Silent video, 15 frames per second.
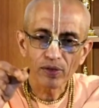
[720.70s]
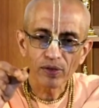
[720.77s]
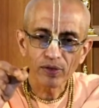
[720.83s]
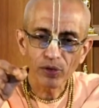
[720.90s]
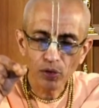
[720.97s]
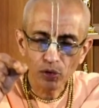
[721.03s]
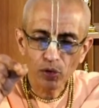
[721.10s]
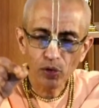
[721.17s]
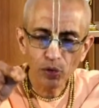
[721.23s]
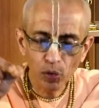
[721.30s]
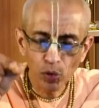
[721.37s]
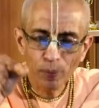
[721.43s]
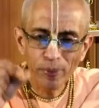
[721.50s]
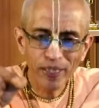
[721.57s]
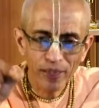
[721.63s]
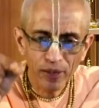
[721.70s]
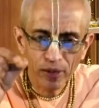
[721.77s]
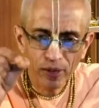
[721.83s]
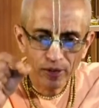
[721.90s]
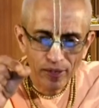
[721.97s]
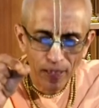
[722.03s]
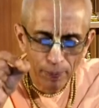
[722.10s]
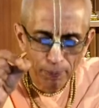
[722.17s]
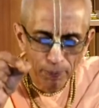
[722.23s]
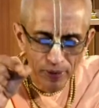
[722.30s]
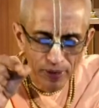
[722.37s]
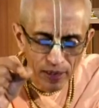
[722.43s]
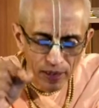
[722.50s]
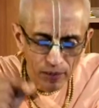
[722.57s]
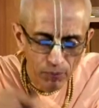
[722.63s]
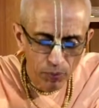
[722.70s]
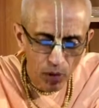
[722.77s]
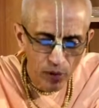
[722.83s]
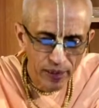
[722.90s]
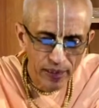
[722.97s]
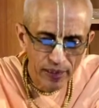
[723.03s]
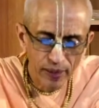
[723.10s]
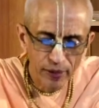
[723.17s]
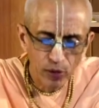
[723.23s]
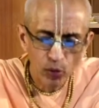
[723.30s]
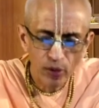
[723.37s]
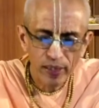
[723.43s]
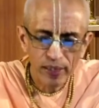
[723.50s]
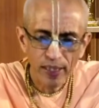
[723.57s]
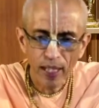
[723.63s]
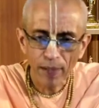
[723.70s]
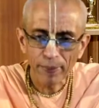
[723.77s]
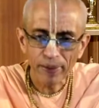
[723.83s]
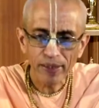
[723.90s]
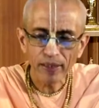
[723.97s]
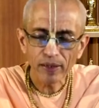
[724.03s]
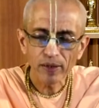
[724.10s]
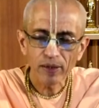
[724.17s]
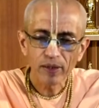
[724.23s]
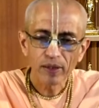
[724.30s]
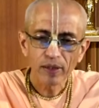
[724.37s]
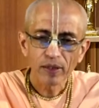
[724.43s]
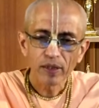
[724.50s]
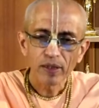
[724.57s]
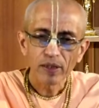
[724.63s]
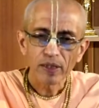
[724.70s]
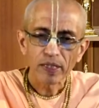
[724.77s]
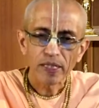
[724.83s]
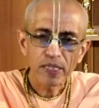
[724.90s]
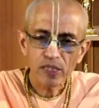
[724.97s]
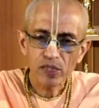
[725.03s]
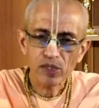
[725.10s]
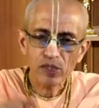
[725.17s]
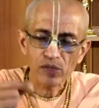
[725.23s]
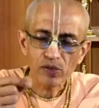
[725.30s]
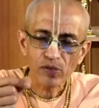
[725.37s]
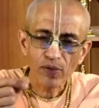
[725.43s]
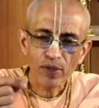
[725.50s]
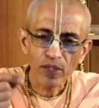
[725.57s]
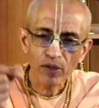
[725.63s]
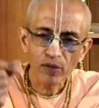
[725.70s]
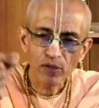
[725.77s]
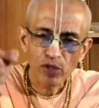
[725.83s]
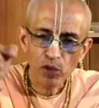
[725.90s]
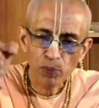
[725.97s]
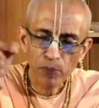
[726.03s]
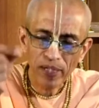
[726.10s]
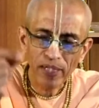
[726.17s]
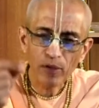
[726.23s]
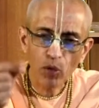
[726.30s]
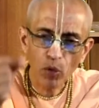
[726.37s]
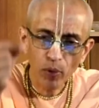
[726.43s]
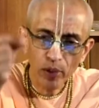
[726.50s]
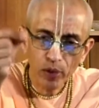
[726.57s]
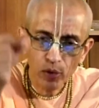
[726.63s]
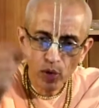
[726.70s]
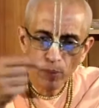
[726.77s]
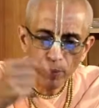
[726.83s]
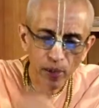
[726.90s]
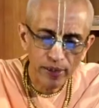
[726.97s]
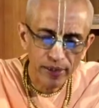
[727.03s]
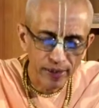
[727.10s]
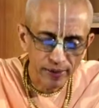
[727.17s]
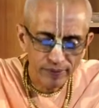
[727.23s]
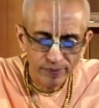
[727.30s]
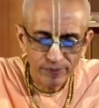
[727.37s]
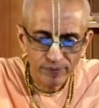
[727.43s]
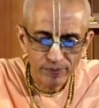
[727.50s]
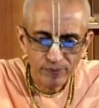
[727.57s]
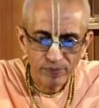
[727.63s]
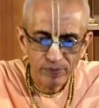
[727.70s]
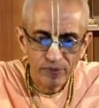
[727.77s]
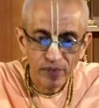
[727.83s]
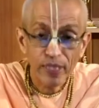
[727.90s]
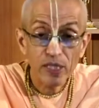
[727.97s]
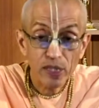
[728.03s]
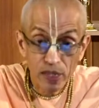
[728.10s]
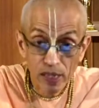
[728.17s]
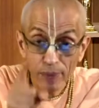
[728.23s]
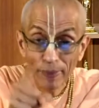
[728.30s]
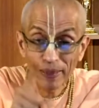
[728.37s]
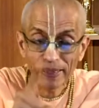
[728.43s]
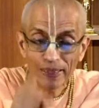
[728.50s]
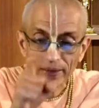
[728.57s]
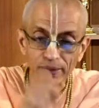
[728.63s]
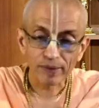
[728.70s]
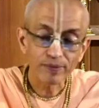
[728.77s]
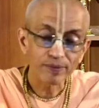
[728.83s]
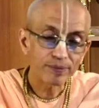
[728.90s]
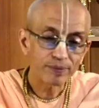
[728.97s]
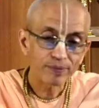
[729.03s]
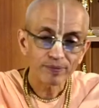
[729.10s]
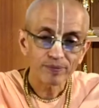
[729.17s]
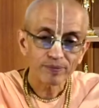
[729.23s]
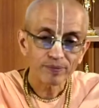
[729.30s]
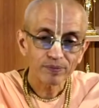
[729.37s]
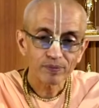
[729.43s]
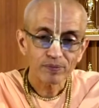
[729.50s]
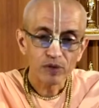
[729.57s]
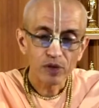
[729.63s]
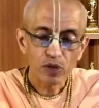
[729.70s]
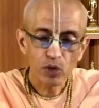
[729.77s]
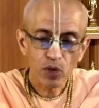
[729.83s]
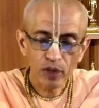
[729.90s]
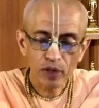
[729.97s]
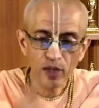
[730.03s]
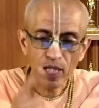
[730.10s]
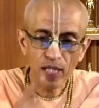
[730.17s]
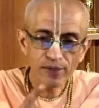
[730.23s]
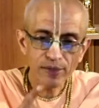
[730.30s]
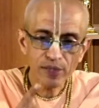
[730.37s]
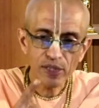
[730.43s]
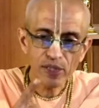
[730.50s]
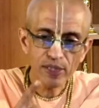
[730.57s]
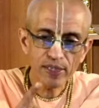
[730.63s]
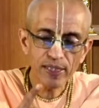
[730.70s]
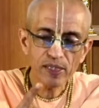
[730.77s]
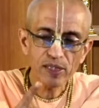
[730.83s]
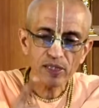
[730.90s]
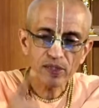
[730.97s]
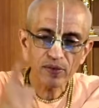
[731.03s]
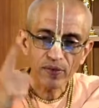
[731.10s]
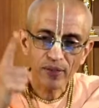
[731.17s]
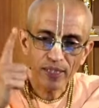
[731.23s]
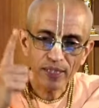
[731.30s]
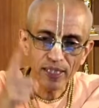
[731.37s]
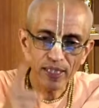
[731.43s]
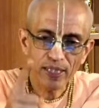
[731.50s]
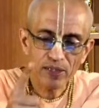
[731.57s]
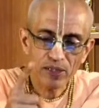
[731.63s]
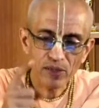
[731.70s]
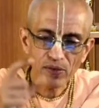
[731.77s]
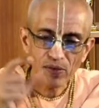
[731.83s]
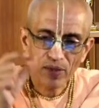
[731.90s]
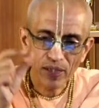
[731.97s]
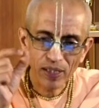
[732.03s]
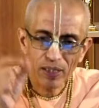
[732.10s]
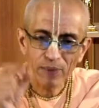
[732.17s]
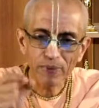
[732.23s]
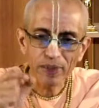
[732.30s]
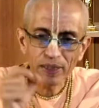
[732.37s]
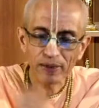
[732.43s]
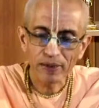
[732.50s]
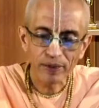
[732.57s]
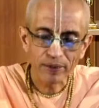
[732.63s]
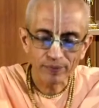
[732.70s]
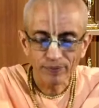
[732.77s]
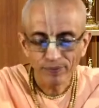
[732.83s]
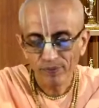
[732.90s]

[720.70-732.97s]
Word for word: due to you being in that particular body that you are inhabiting, is spread over your body. It is limited. Your consciousness is limited.